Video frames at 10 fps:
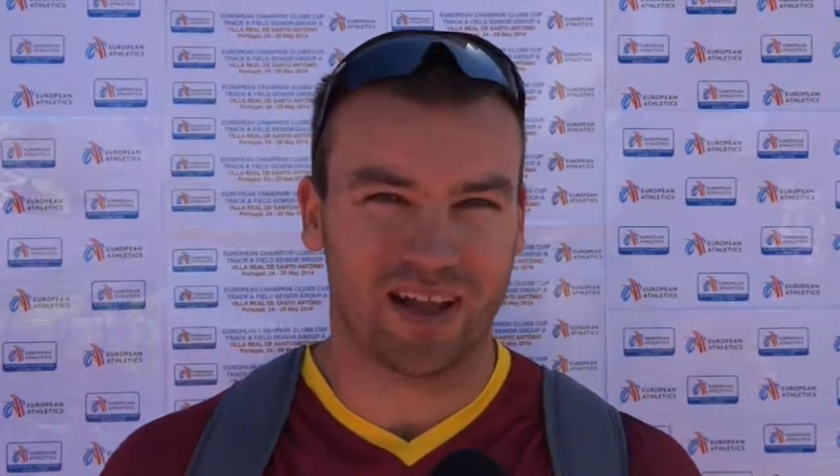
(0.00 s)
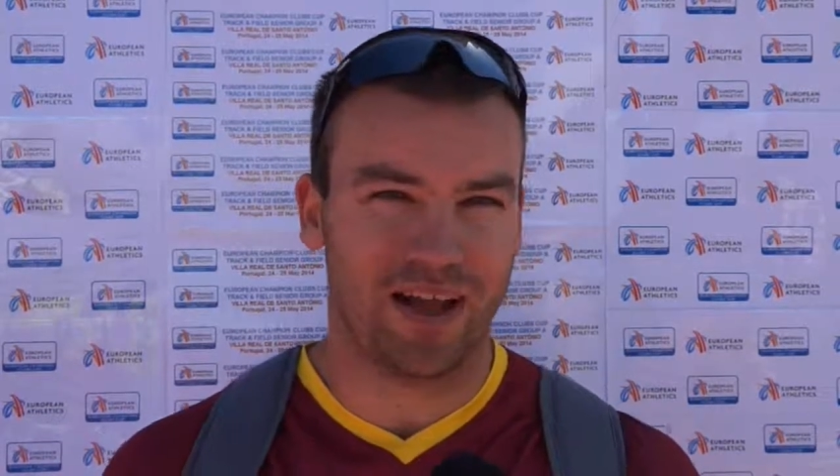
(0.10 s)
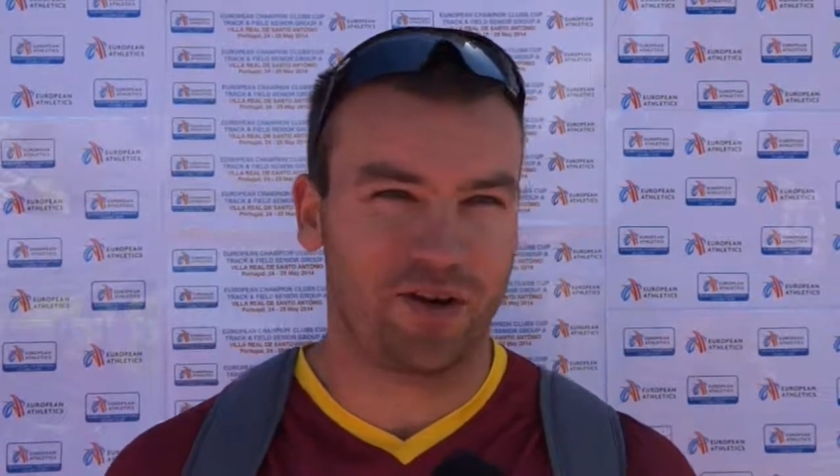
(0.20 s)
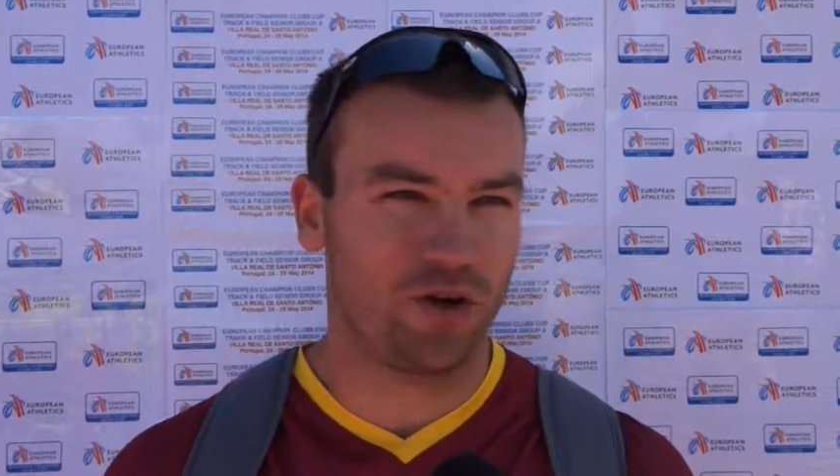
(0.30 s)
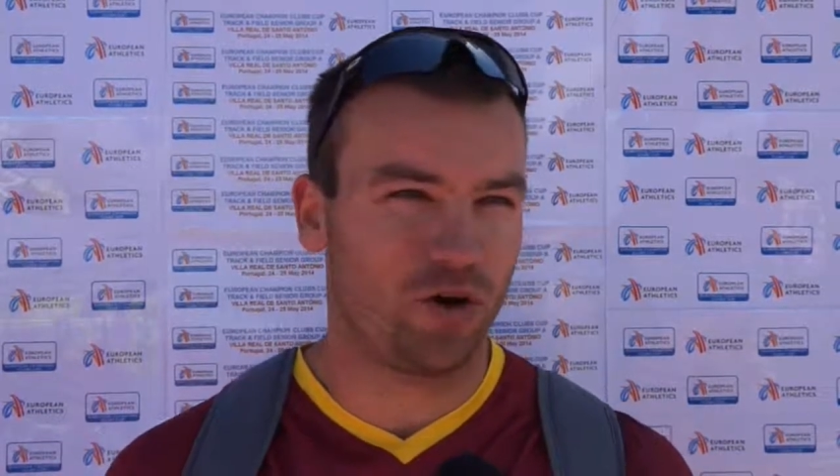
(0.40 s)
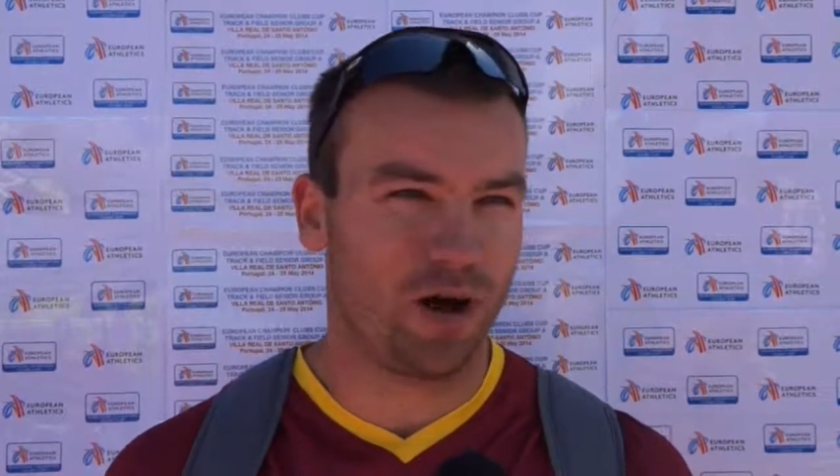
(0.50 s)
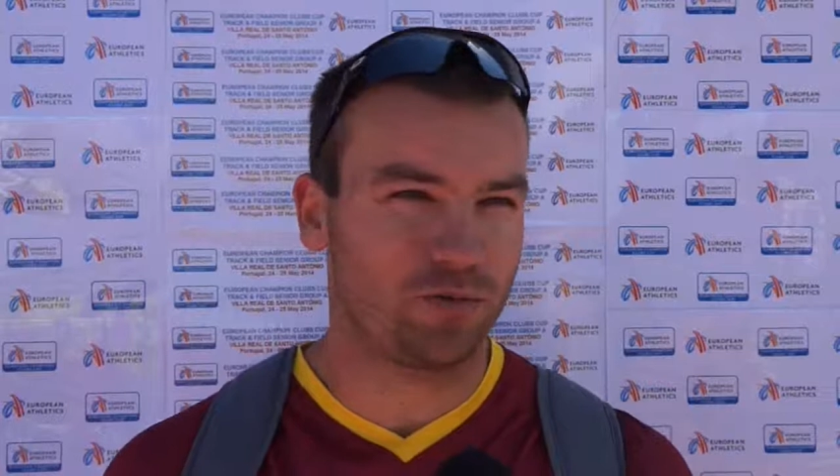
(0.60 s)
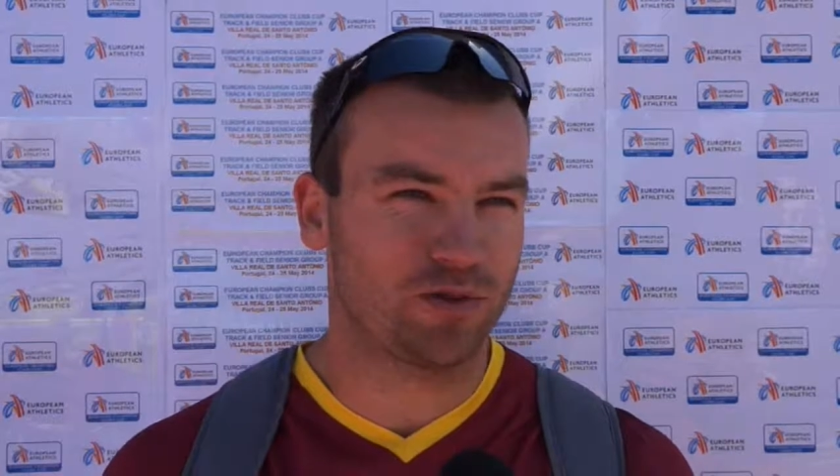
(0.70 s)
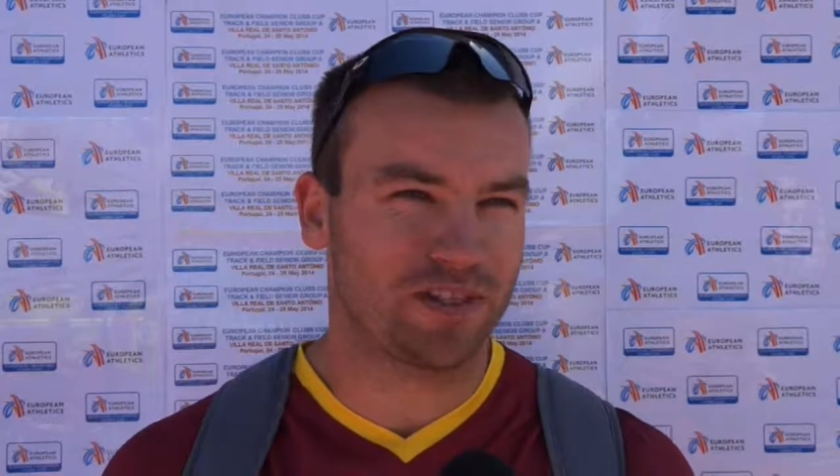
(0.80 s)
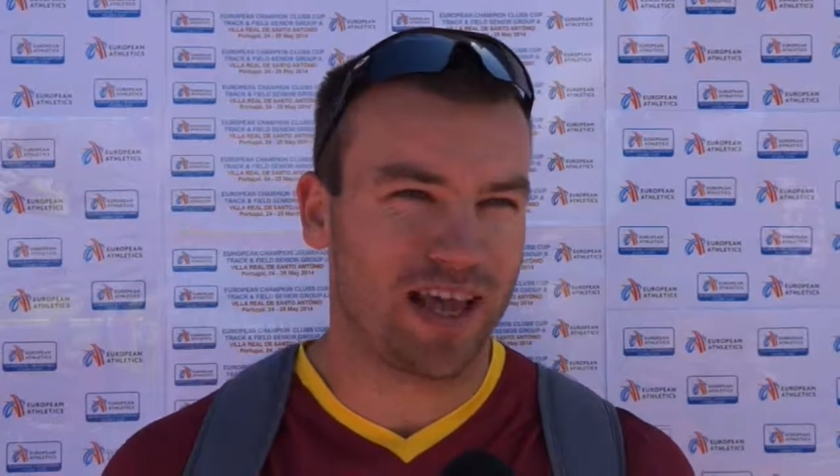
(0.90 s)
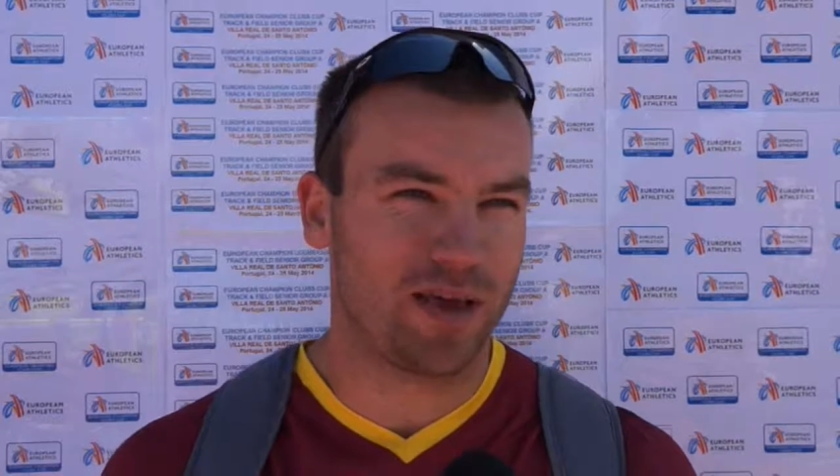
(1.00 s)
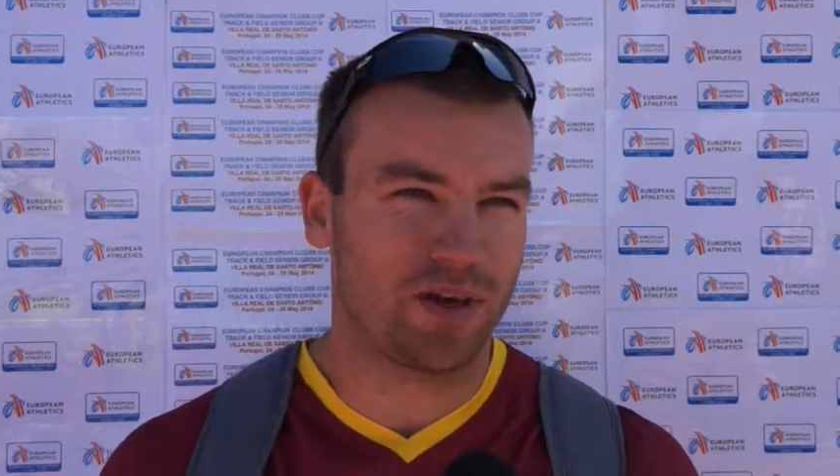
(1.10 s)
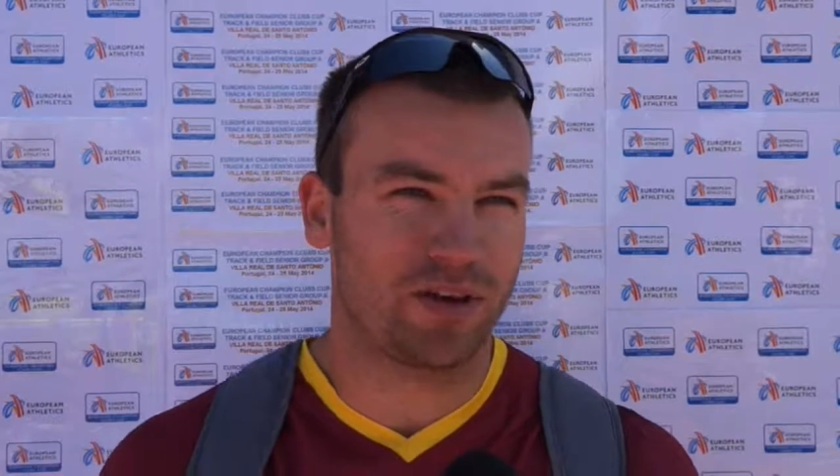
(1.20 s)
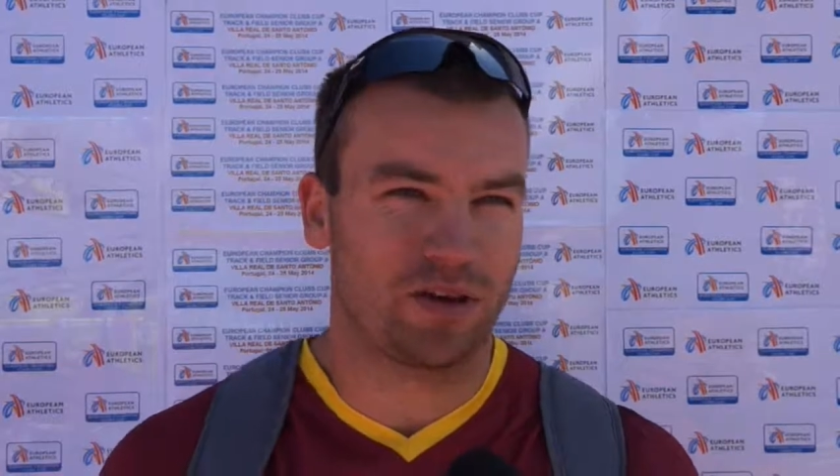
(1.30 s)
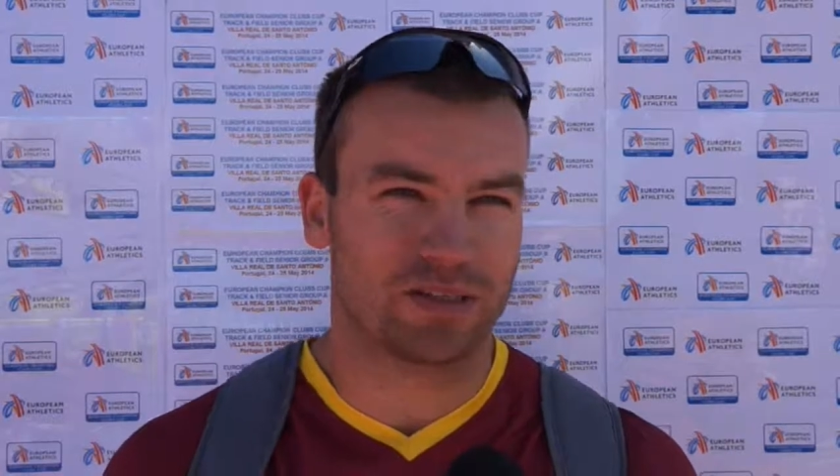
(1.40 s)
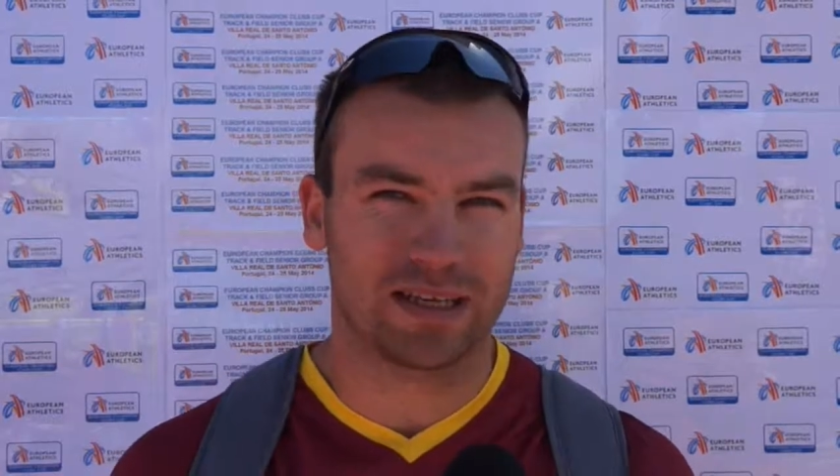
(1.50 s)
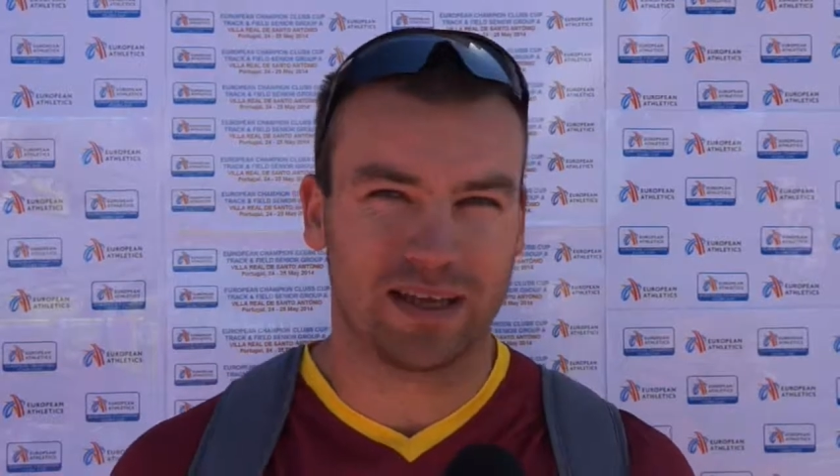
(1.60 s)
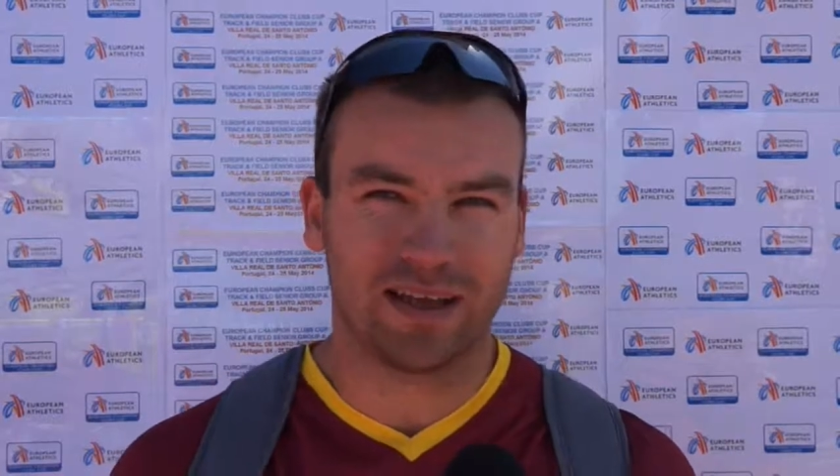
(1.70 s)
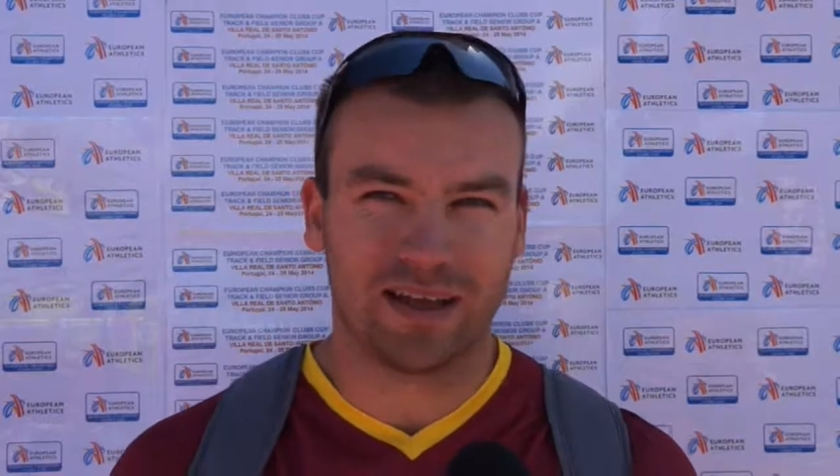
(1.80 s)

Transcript: I don't know how to say because